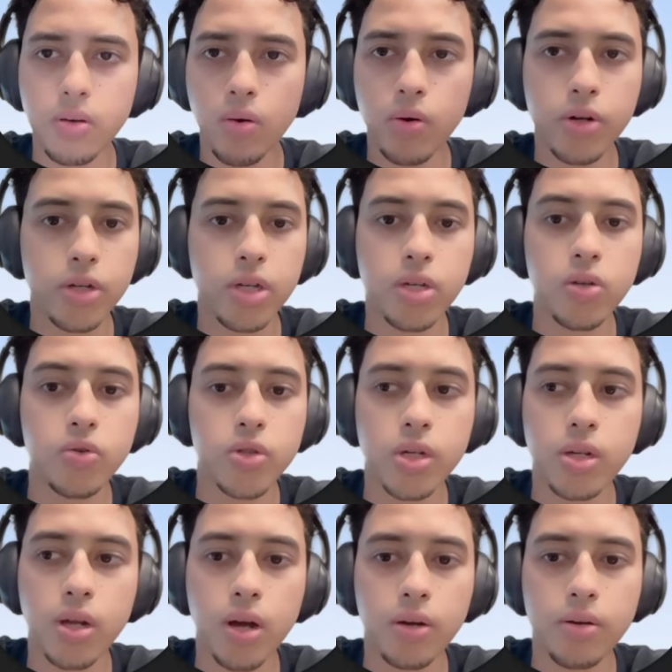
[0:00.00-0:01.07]
you can use
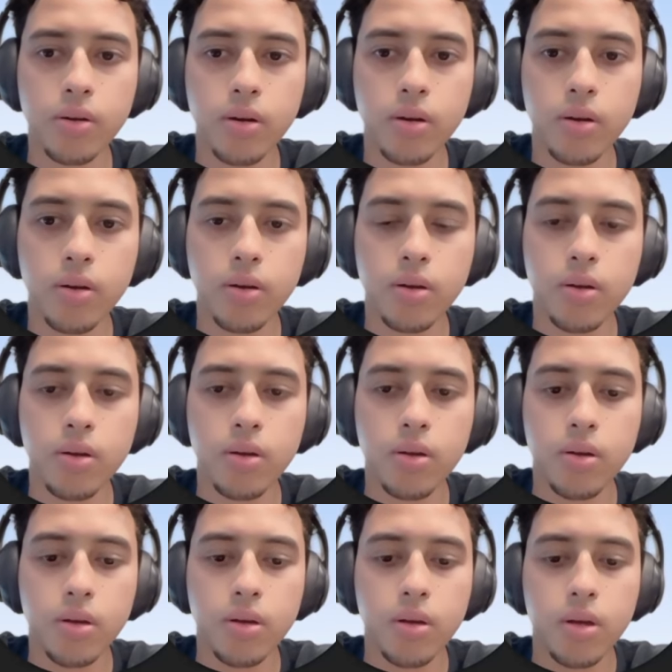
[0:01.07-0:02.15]
Claude.
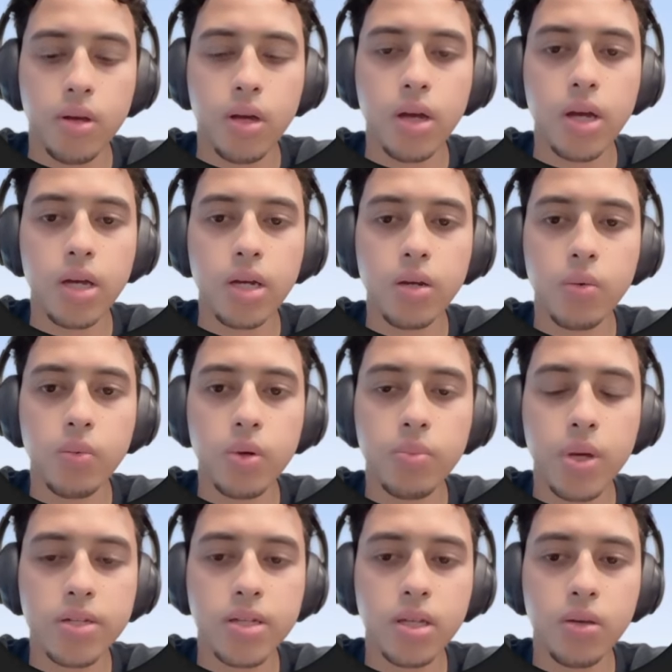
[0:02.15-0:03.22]
And we
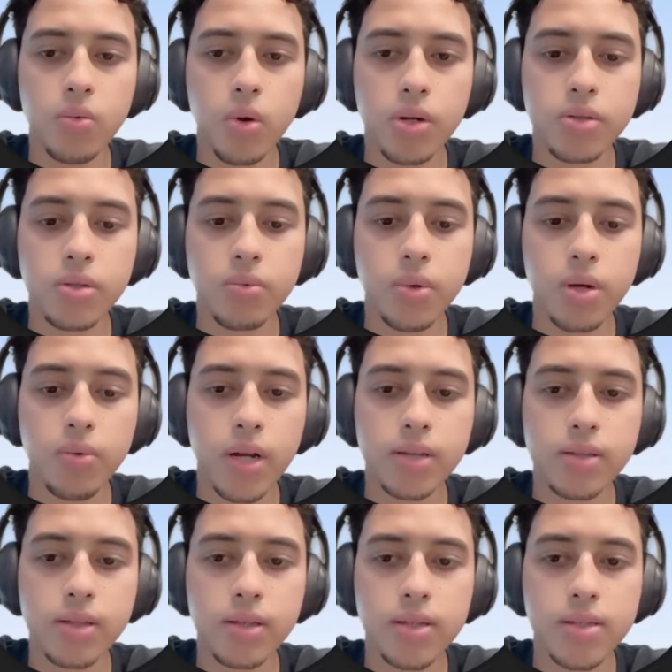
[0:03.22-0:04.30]
basically want to rewrite
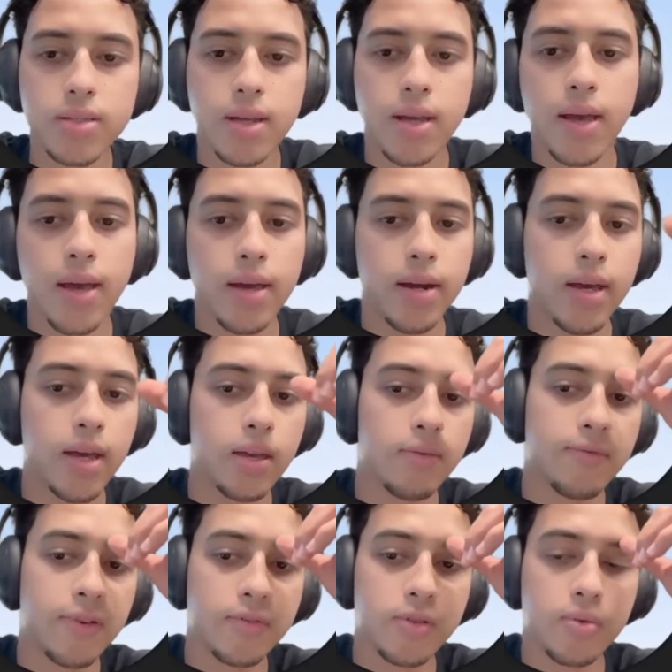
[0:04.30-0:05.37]
this at a
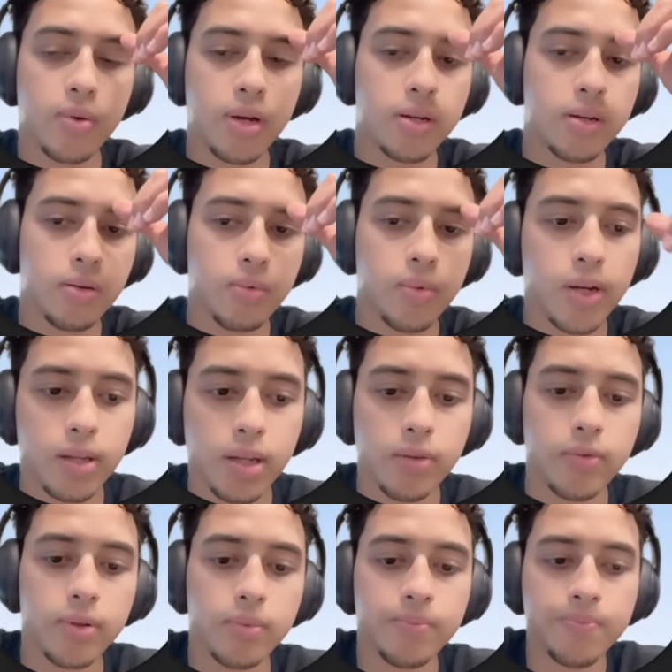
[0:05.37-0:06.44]
5th grade reading
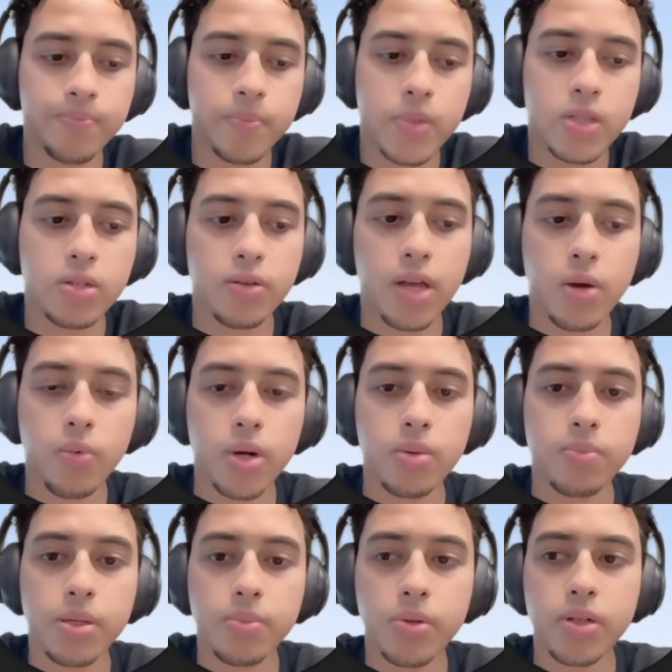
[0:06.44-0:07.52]
level. So that way
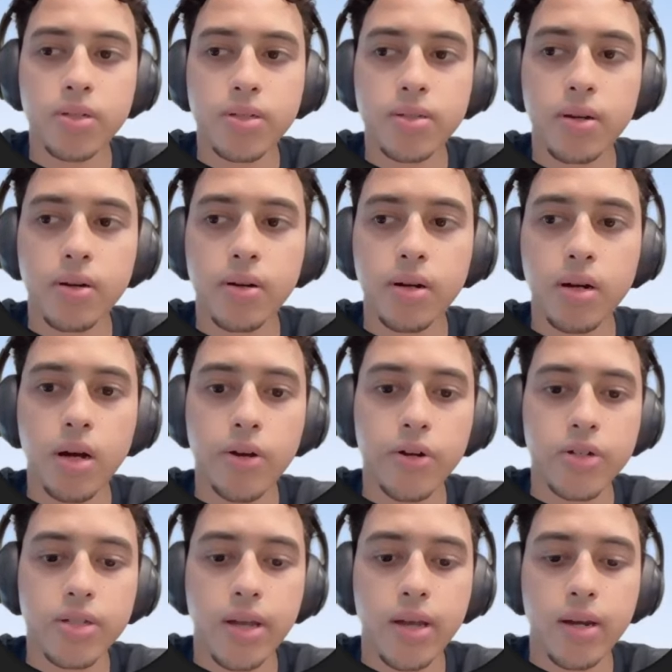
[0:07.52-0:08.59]
people can start
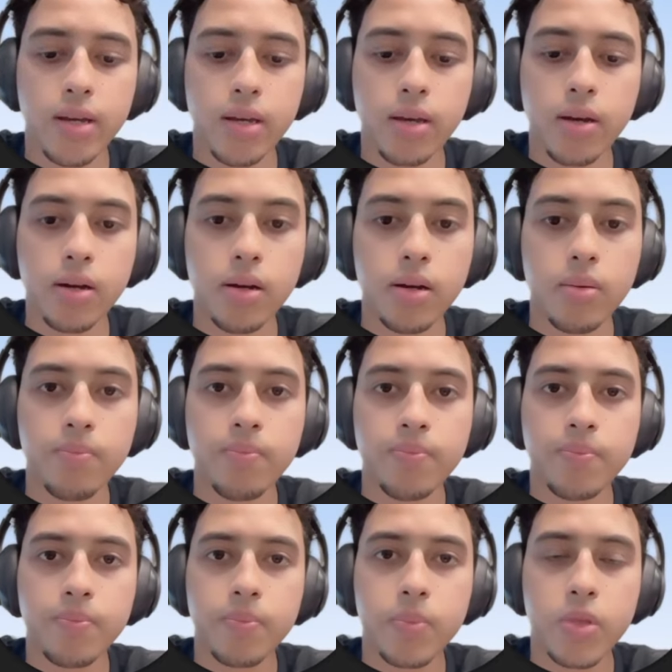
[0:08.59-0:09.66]
understanding
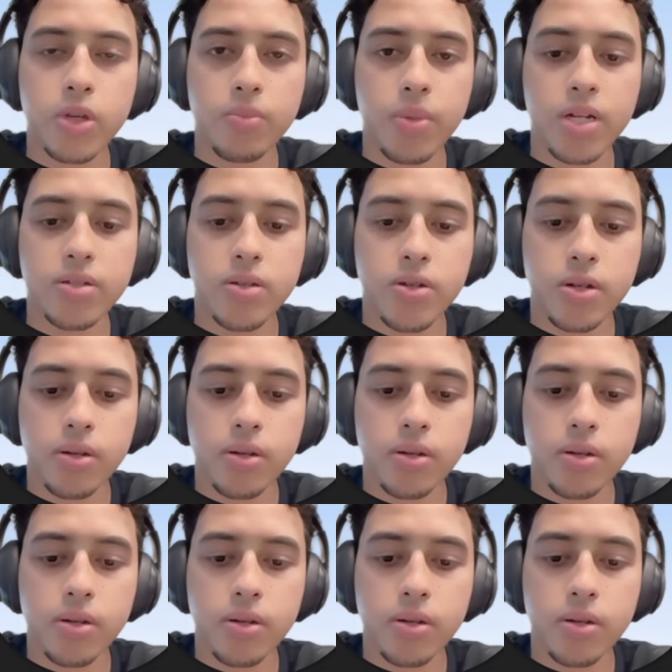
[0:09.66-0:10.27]
your messaging.